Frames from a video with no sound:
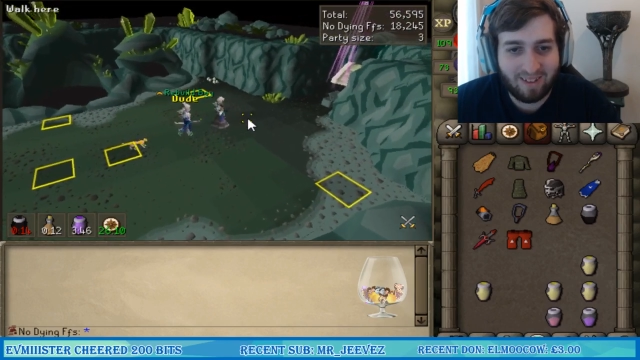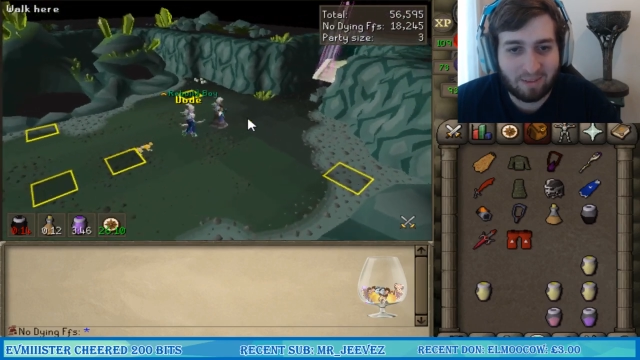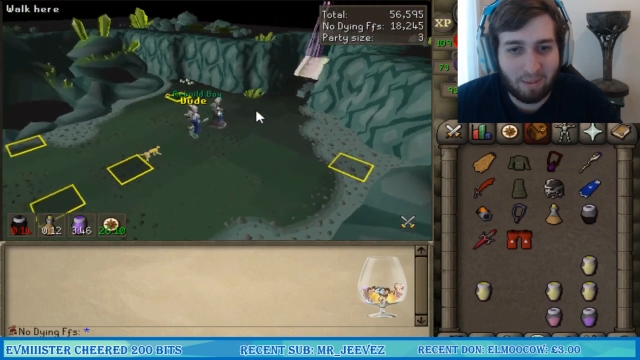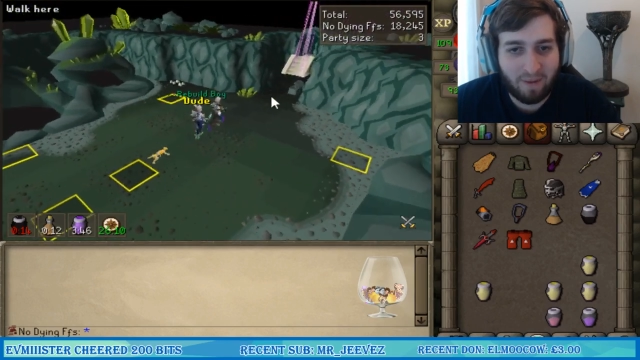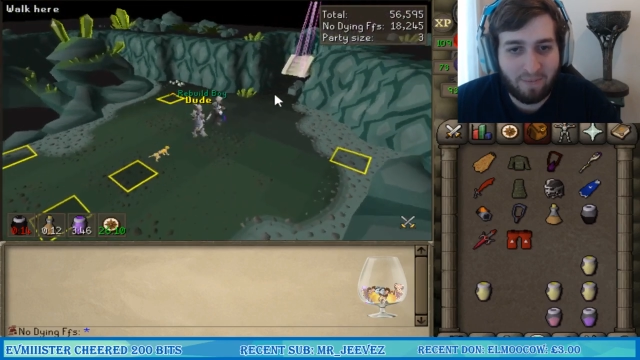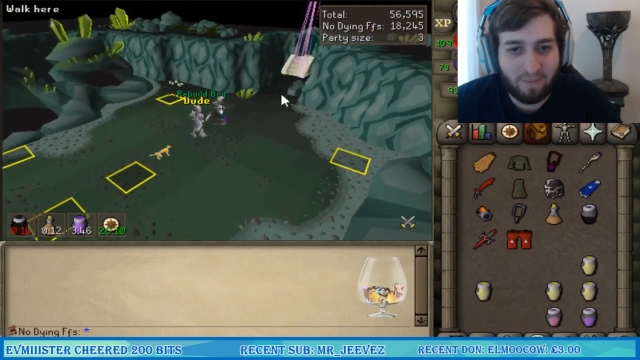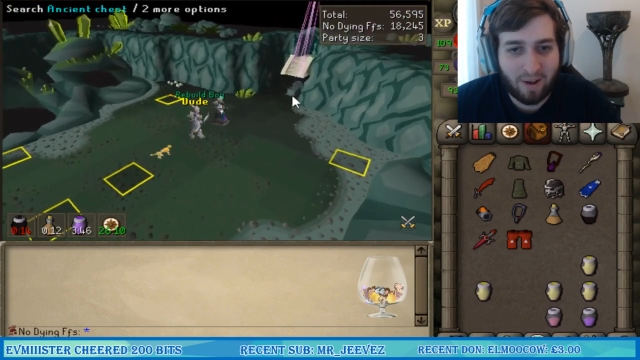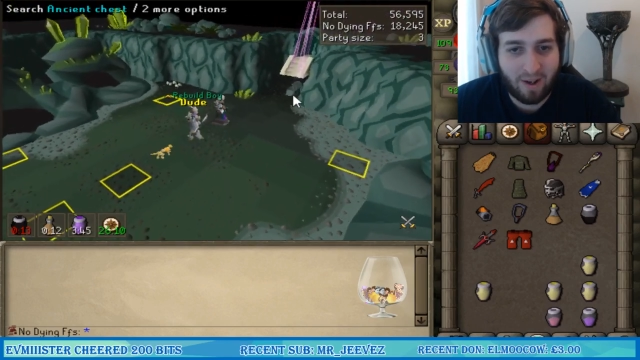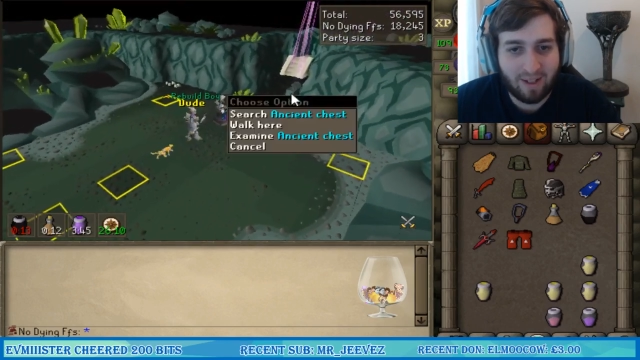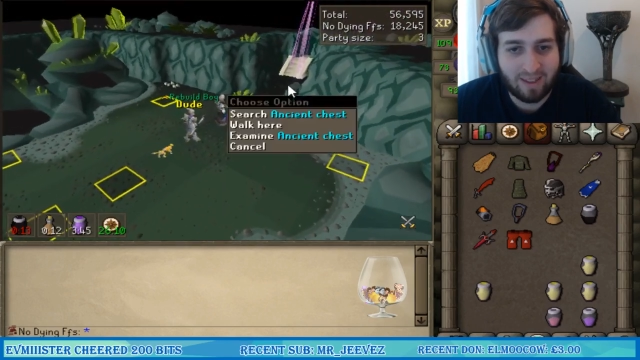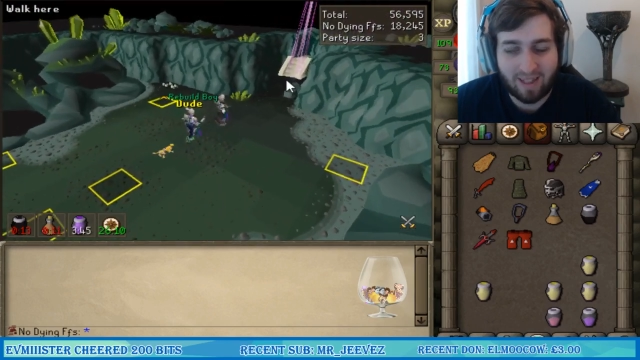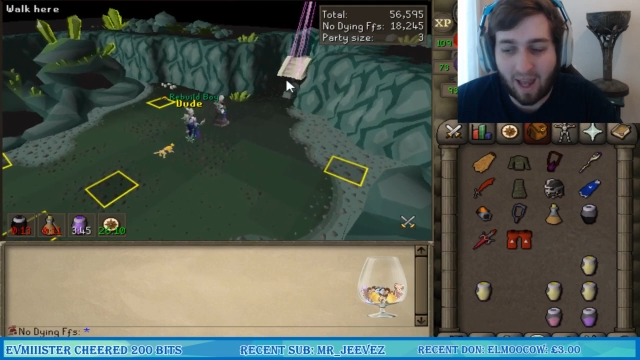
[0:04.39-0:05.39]
this is my
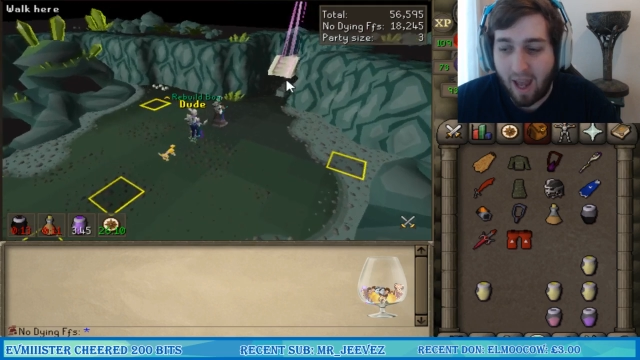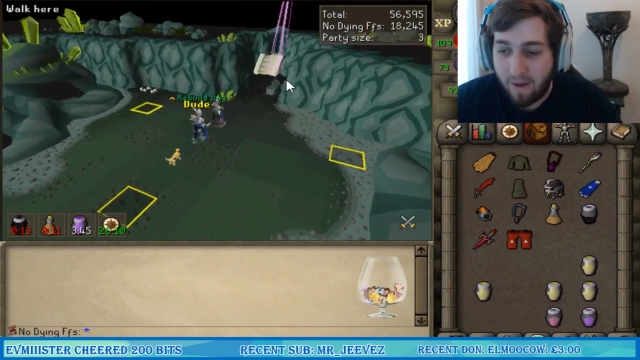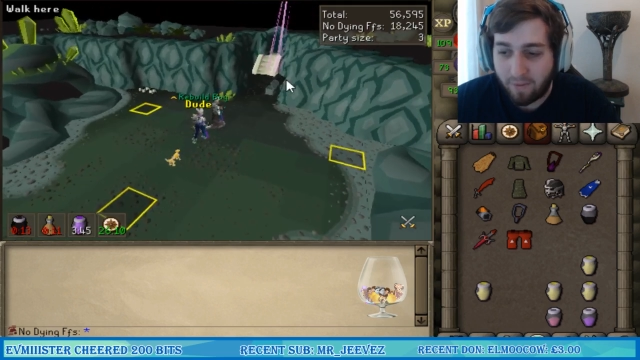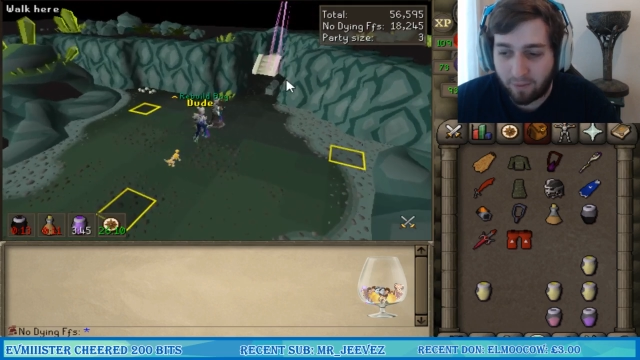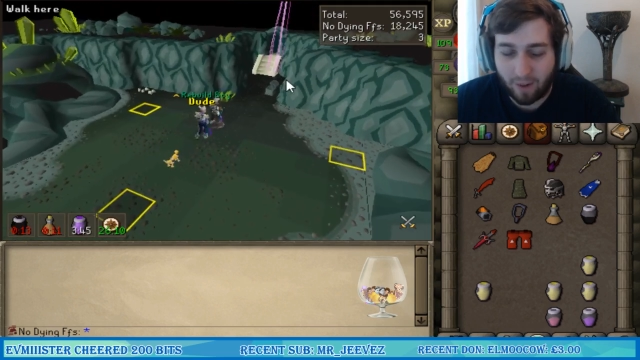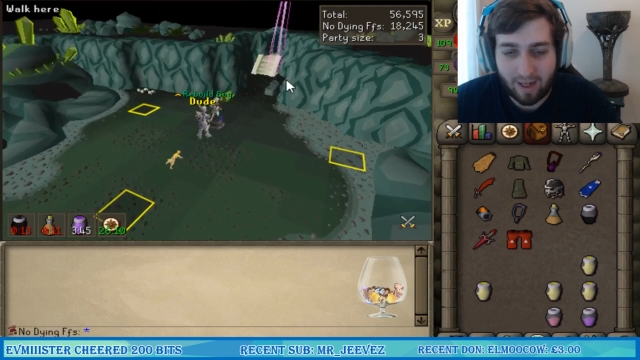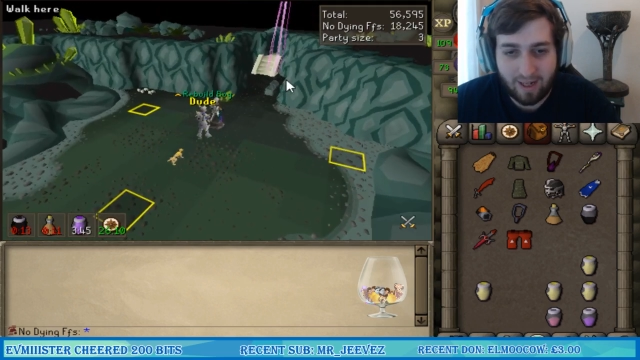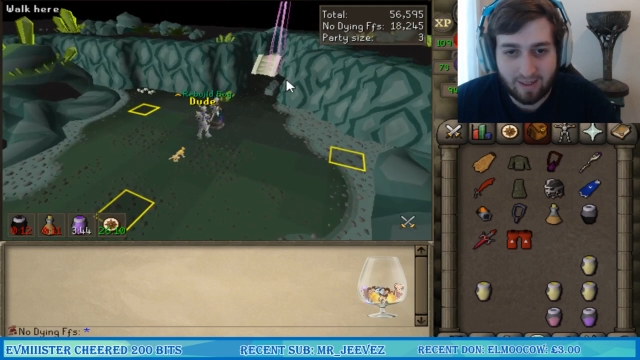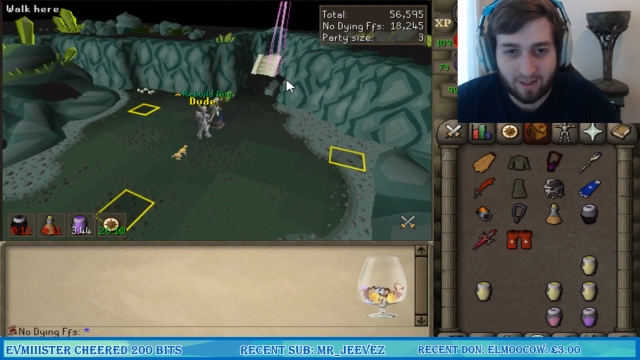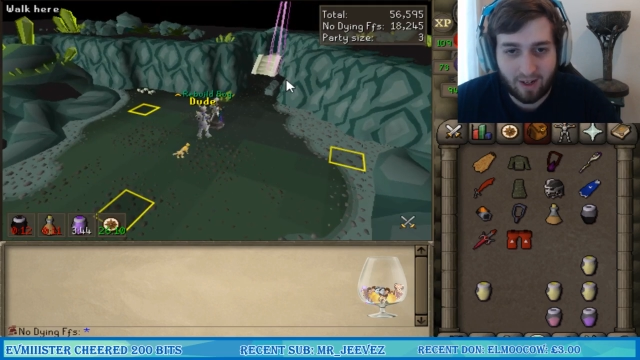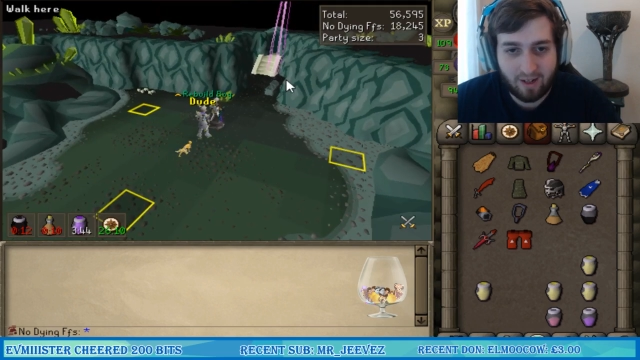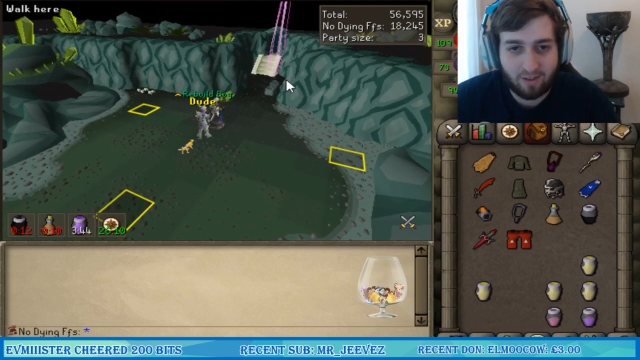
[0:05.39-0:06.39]
first ever
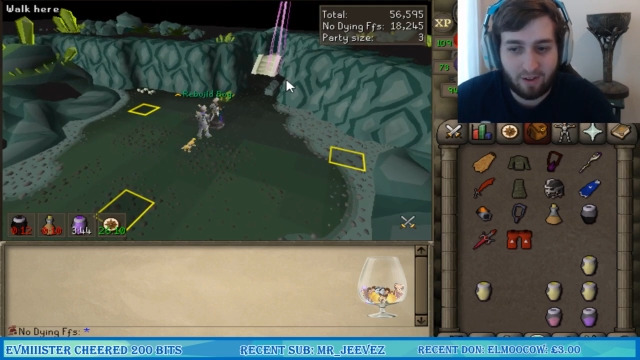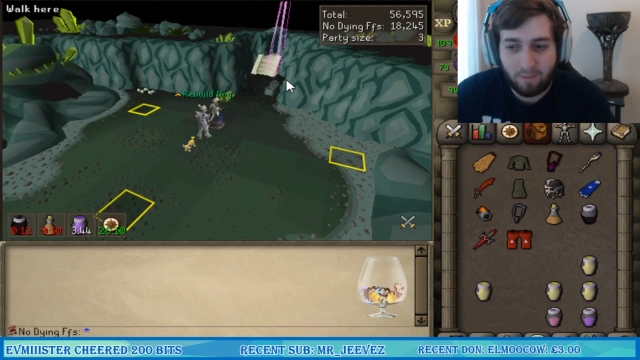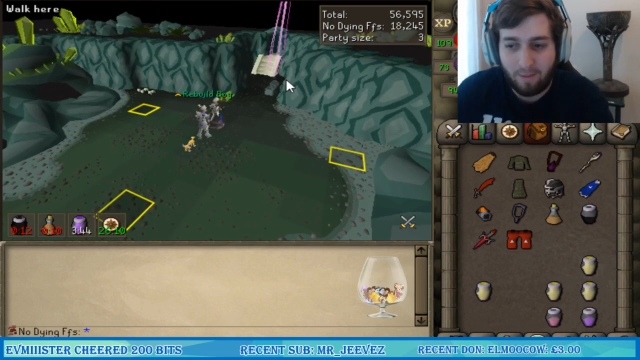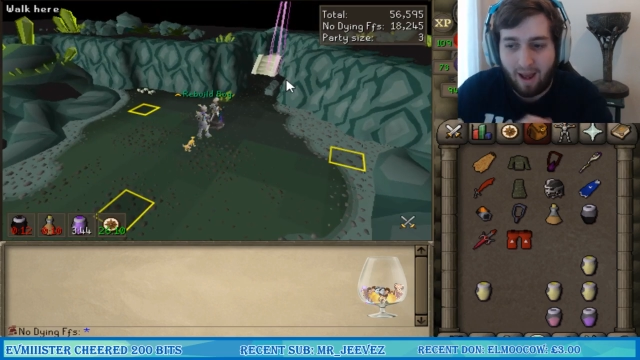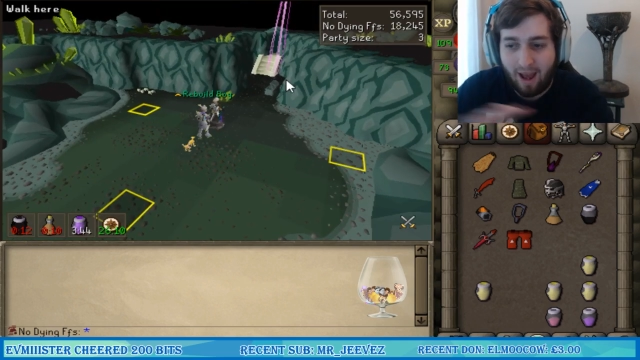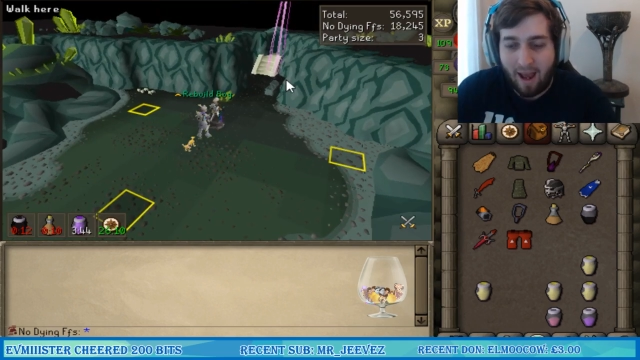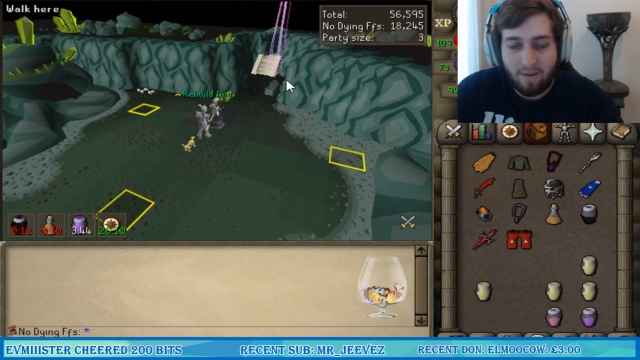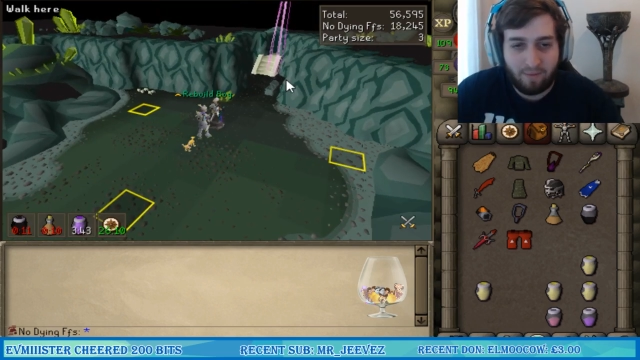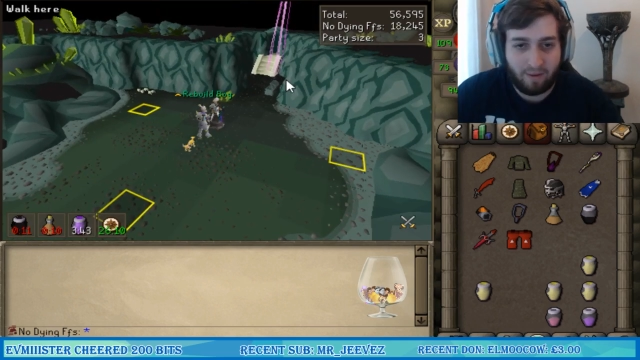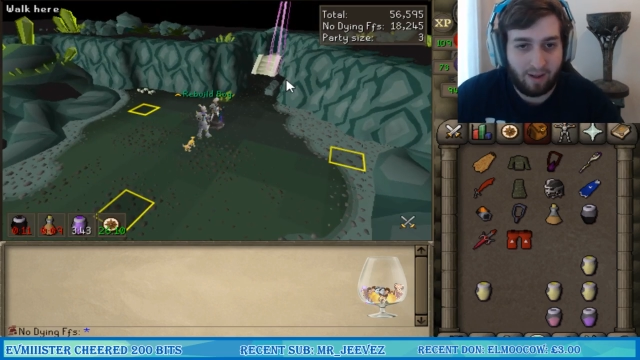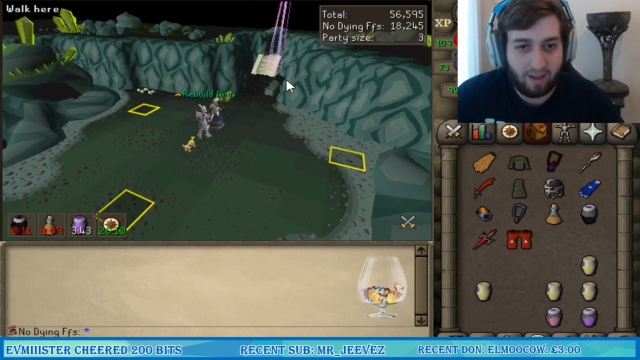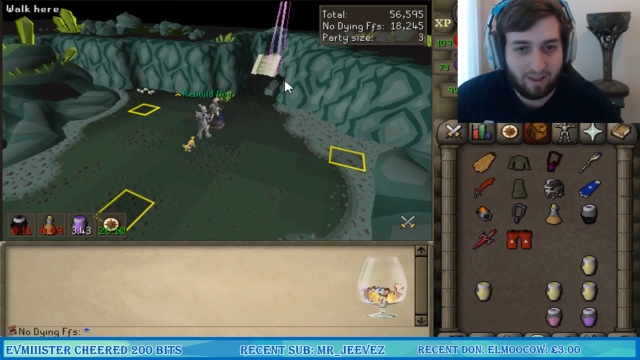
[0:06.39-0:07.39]
raids item
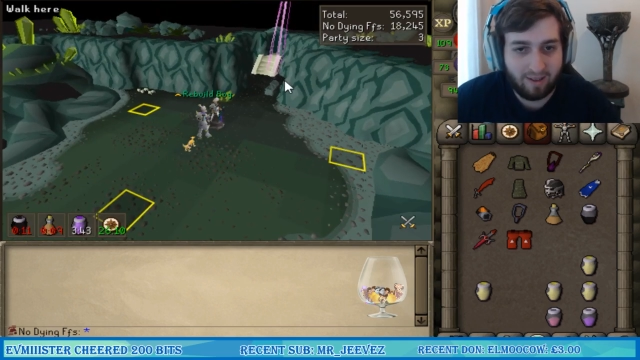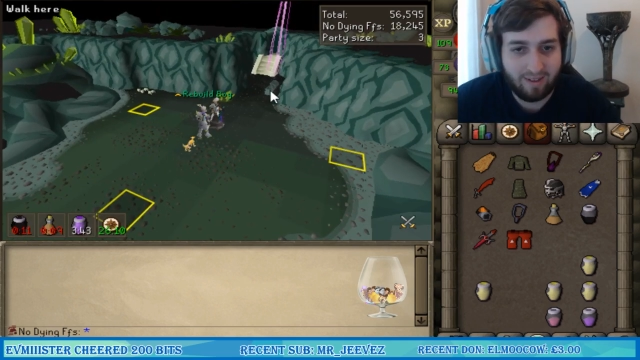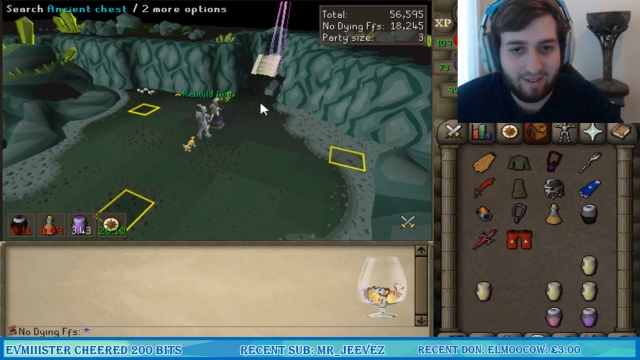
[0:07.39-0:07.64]
ever.